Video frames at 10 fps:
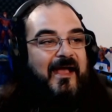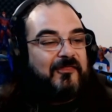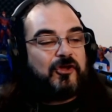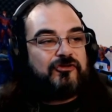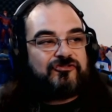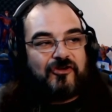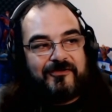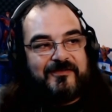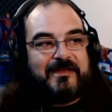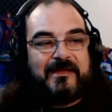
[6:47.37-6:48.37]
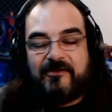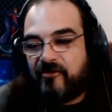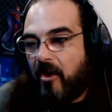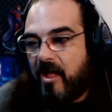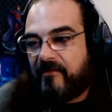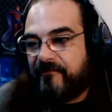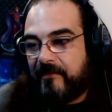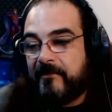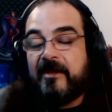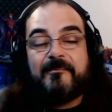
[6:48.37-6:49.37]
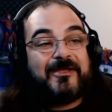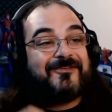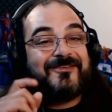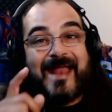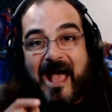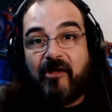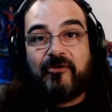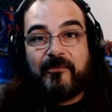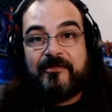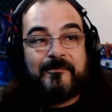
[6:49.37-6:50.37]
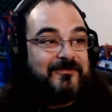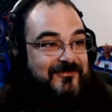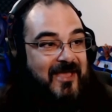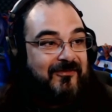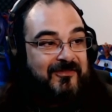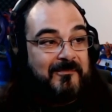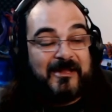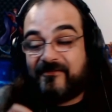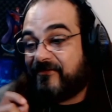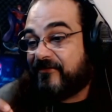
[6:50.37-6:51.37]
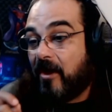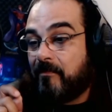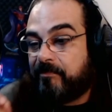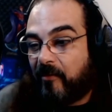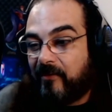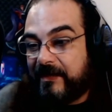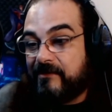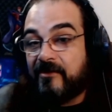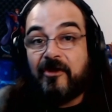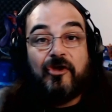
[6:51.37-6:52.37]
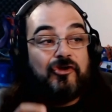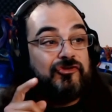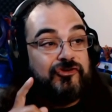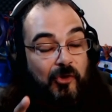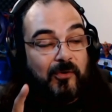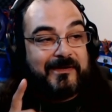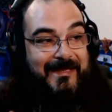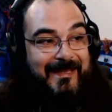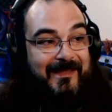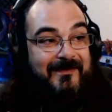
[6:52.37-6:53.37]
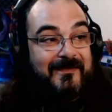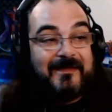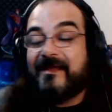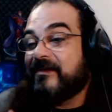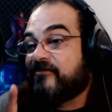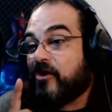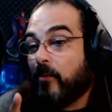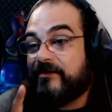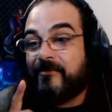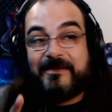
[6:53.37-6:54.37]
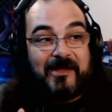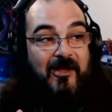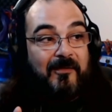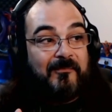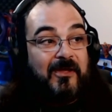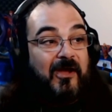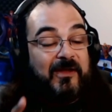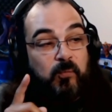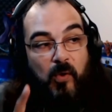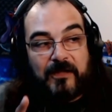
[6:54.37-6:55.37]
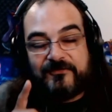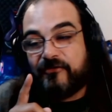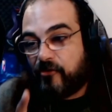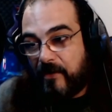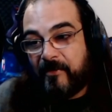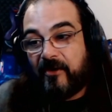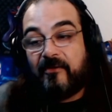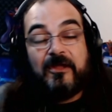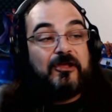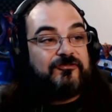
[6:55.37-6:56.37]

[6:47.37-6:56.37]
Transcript: And they're going to start digging into all of them because an algorithm is telling them at some point your kid is going to become a wanted criminal.